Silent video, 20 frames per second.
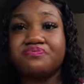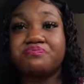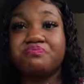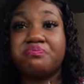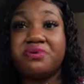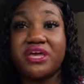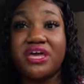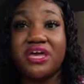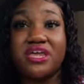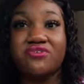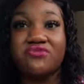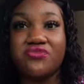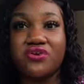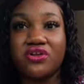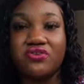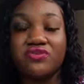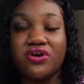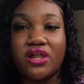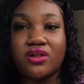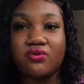bin
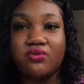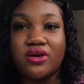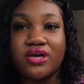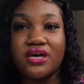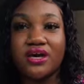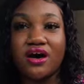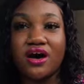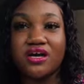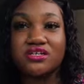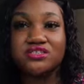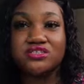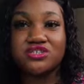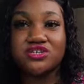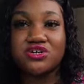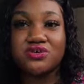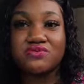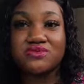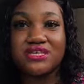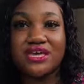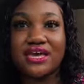full of Halloween
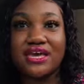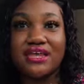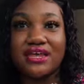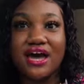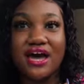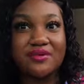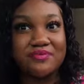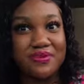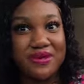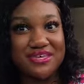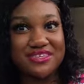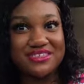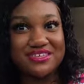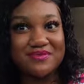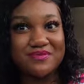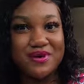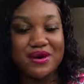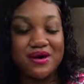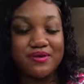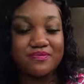costumes, and I picked
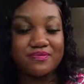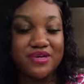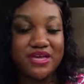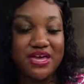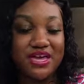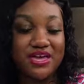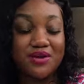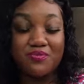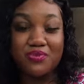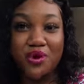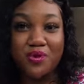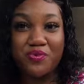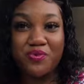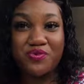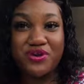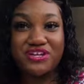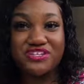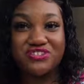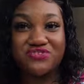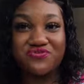them up in
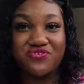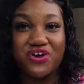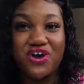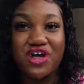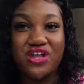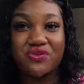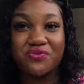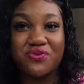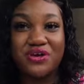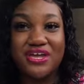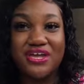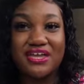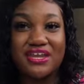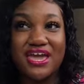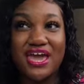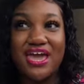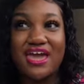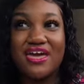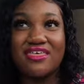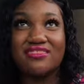preparation for
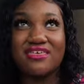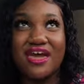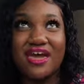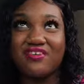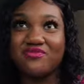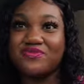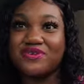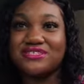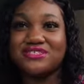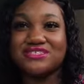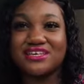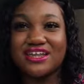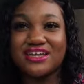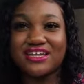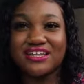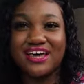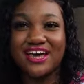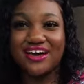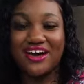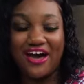Halloween, and they have been
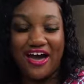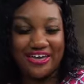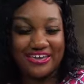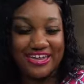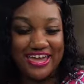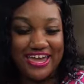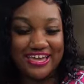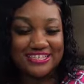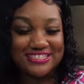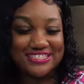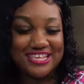selling like hotcakes.